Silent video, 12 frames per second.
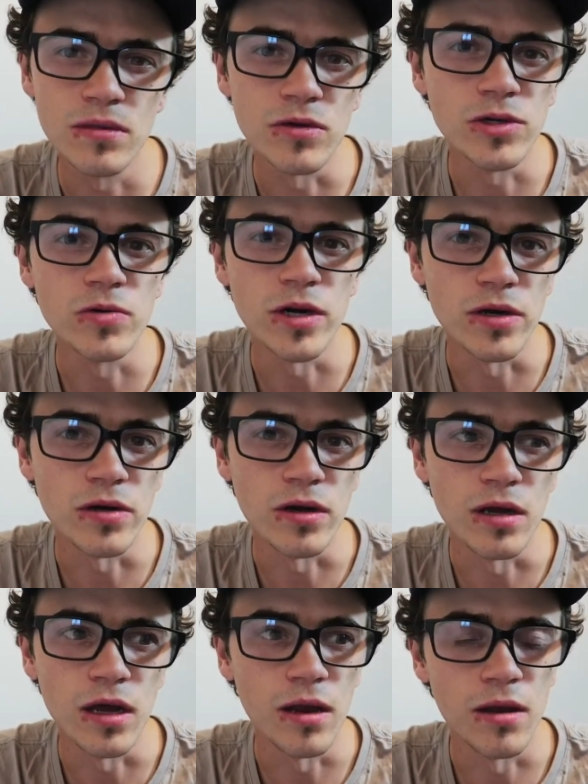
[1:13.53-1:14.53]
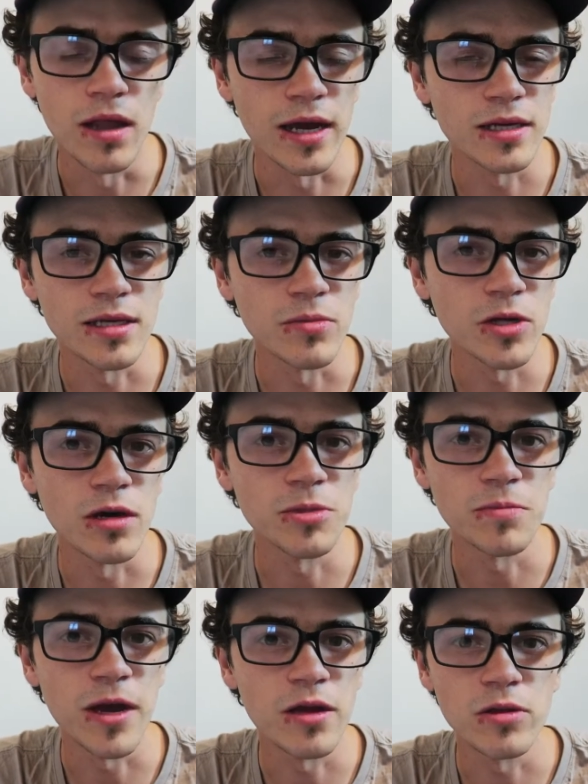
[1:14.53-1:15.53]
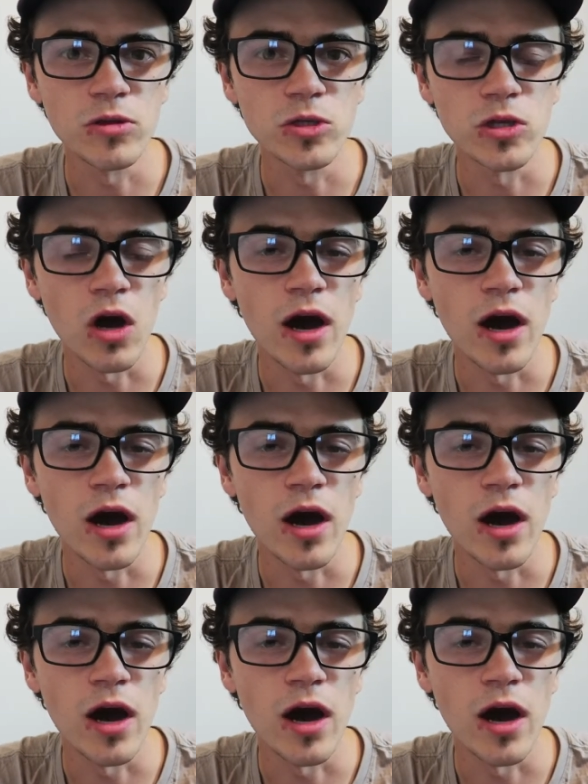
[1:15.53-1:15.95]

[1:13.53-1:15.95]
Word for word: Or do I not? And like sometimes you may only use an